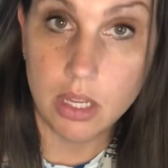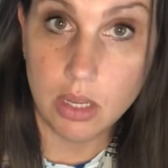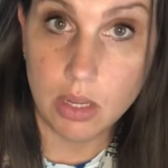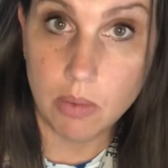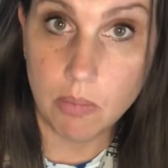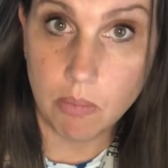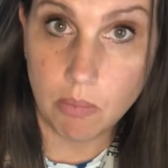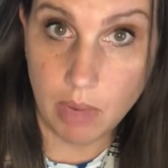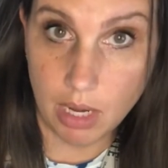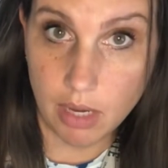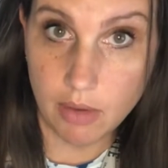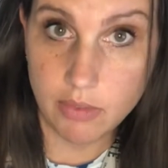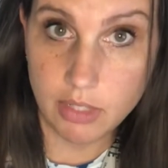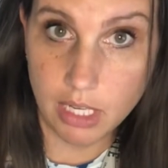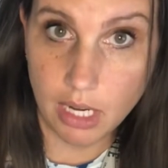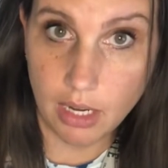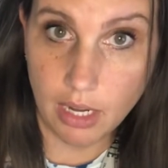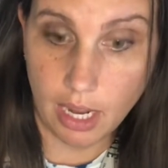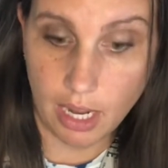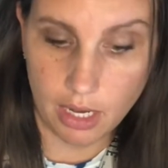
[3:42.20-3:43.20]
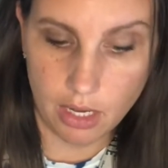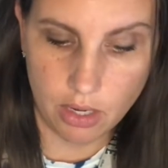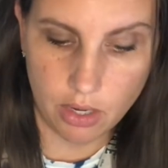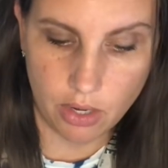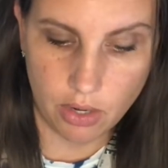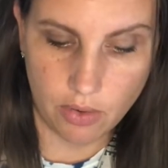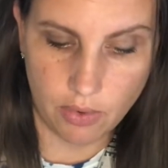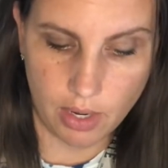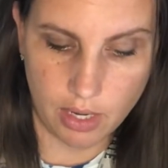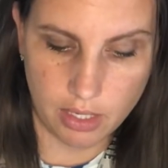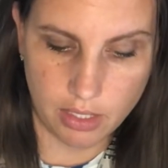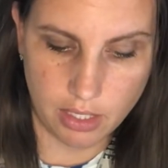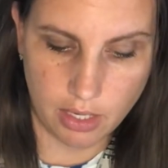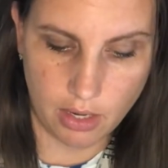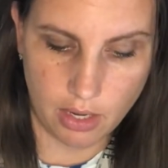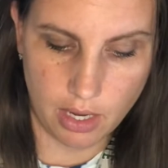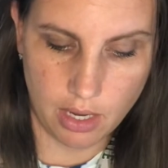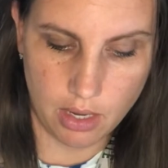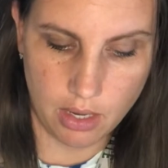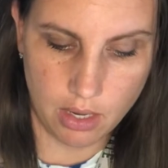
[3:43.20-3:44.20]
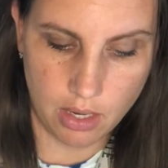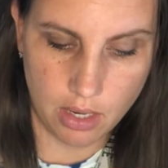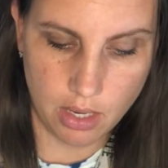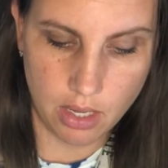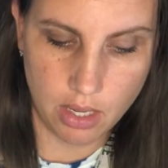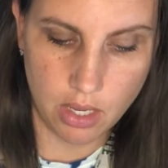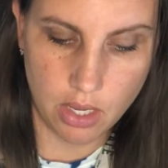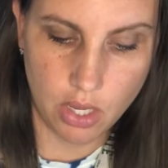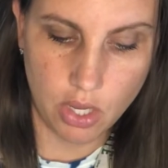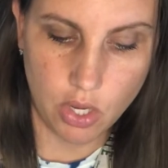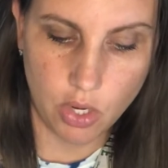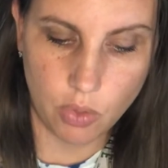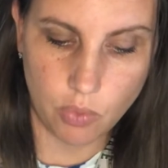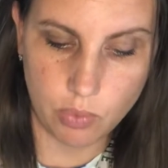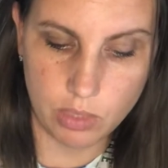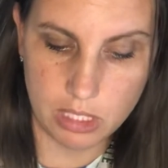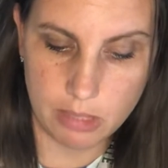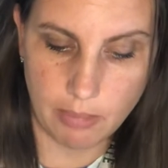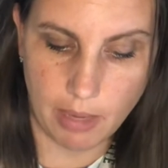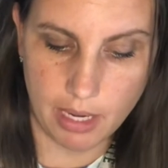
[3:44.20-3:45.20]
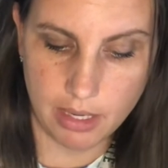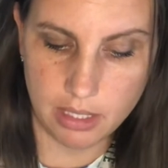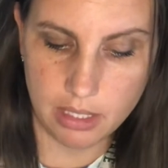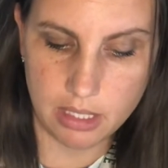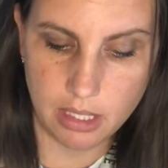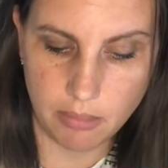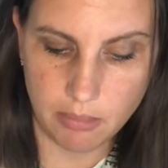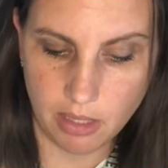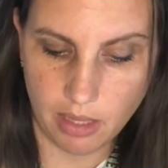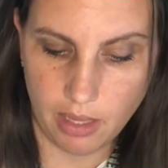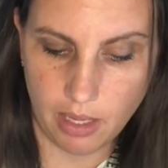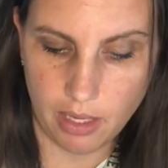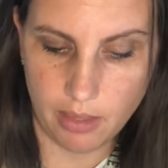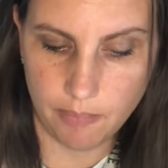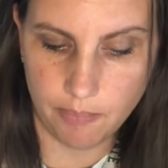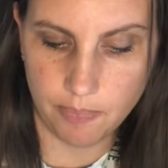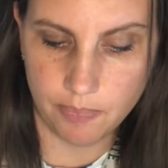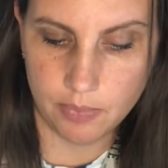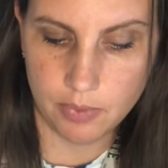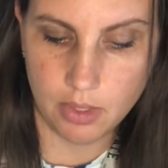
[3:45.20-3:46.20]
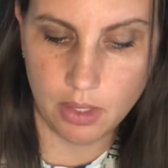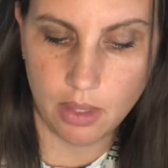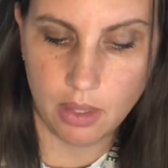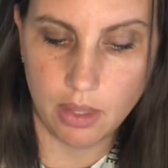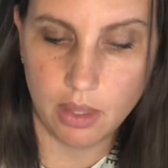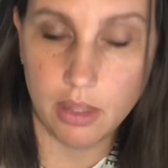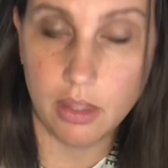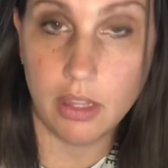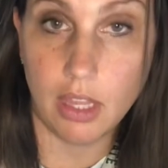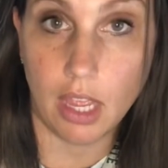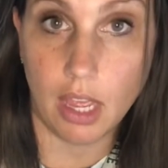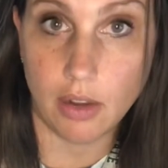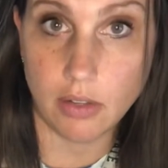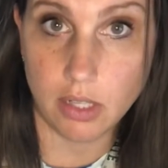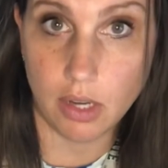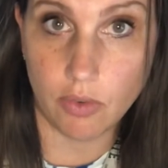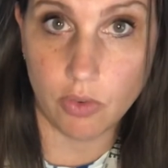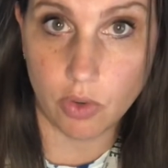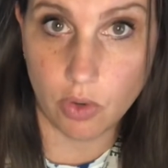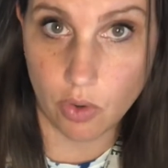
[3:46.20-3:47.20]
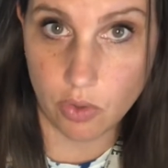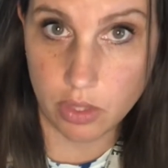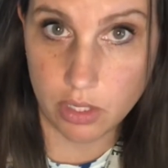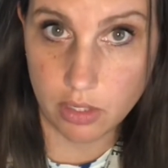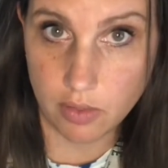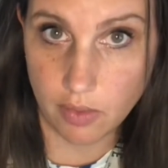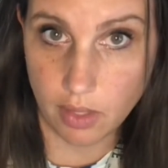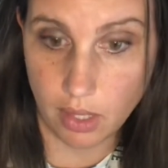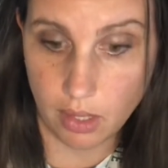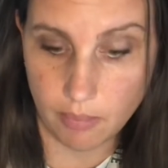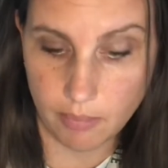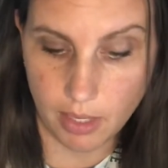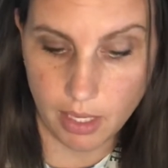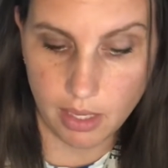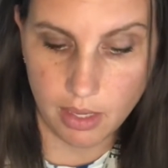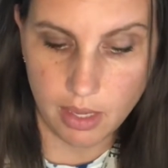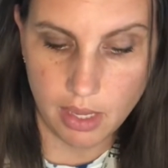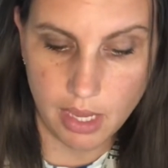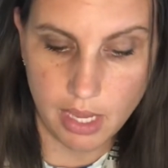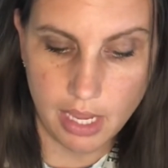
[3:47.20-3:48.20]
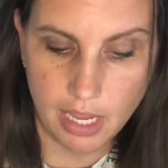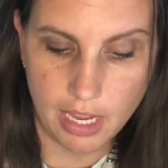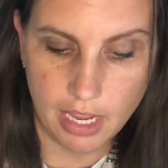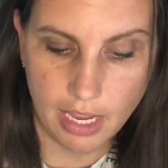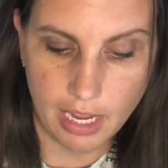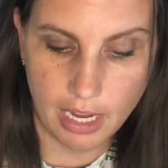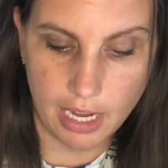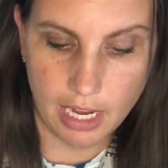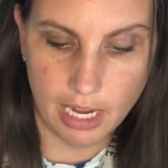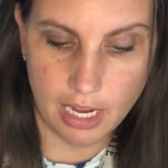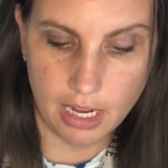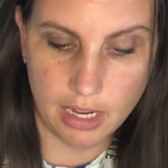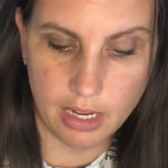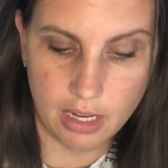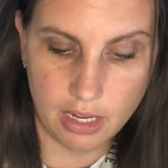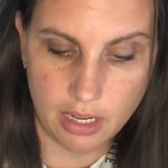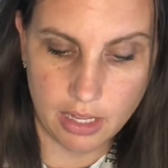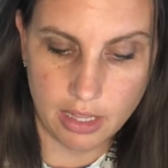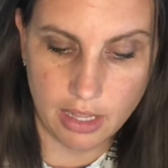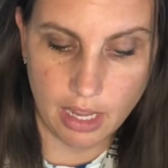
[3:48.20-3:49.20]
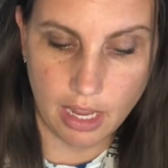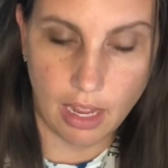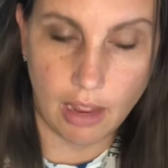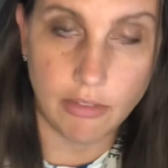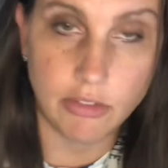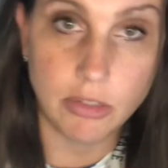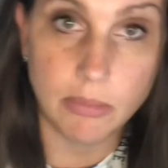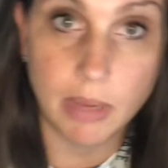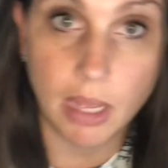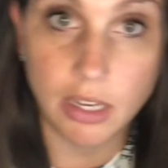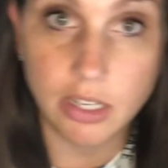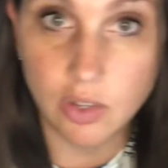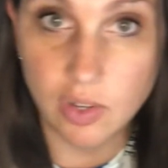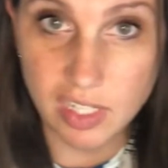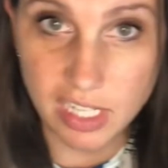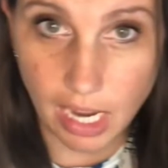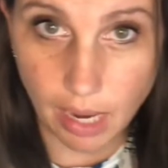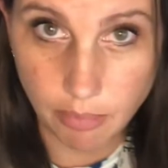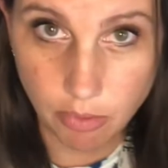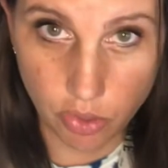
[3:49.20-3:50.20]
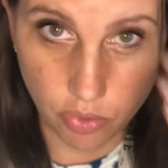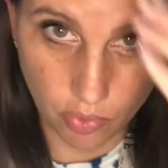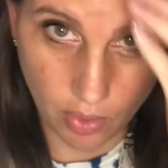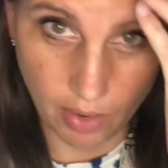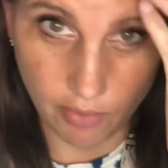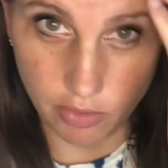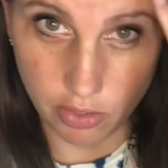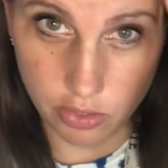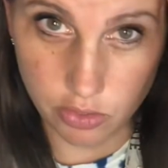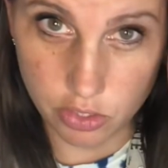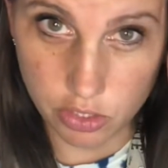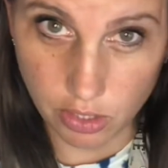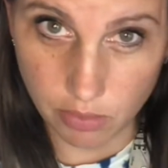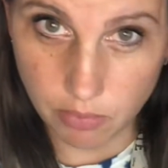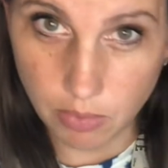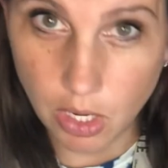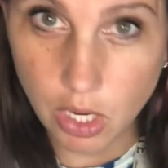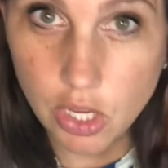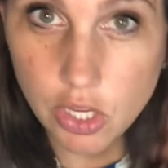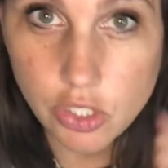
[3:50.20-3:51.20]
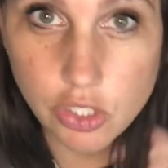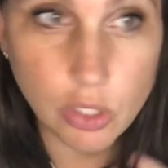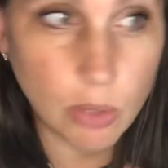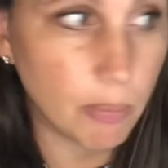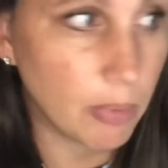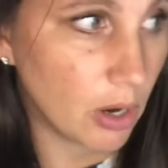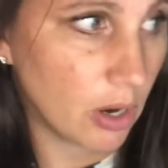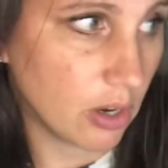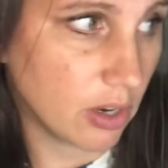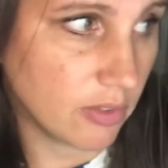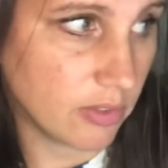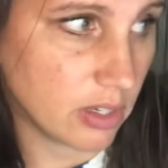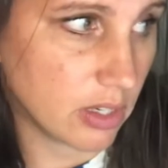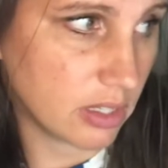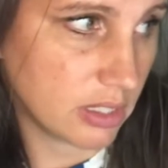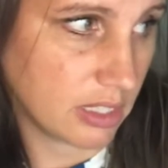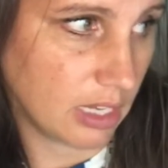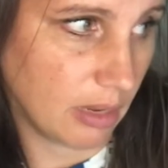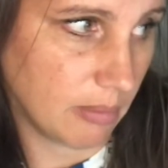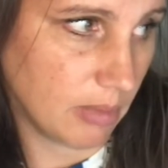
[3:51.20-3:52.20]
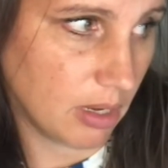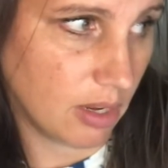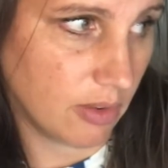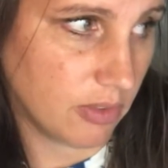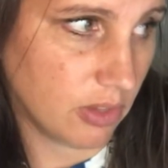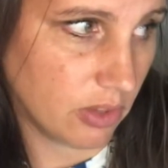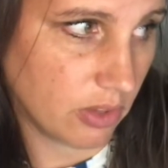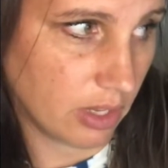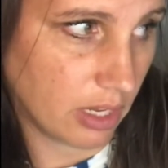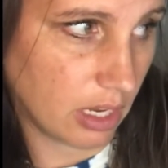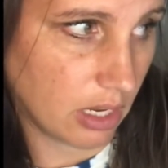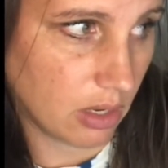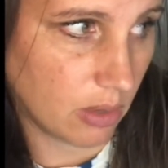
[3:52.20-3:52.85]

made of DNA, hereditary, respond to stimuli, they have to have growth and development, and they have to be able to adapt through evolution. So part of your assignment, if you look at your